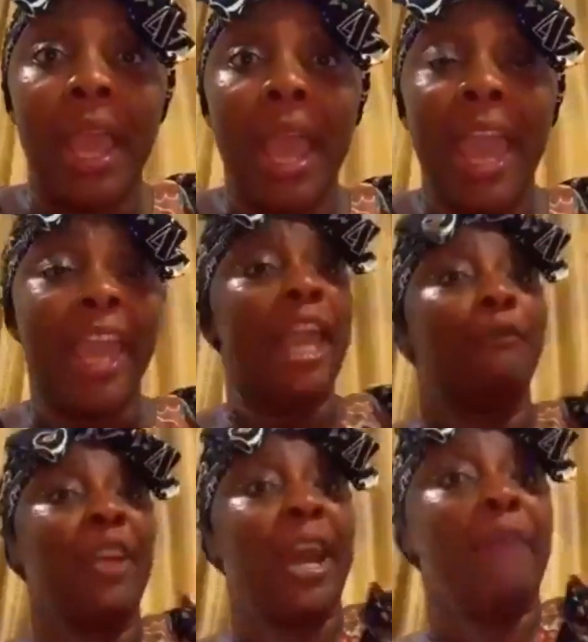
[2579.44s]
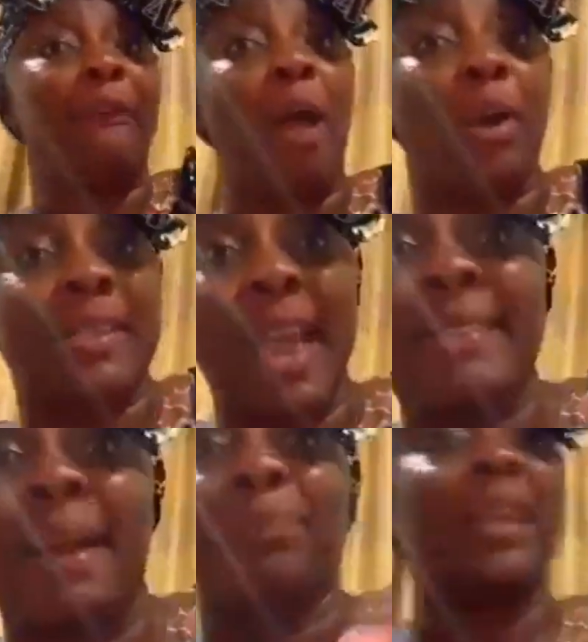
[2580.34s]
If, it, if I was saying
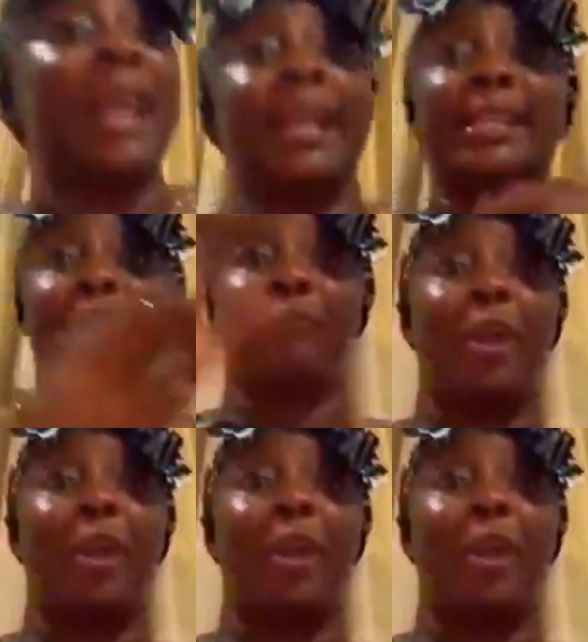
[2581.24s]
something that is different,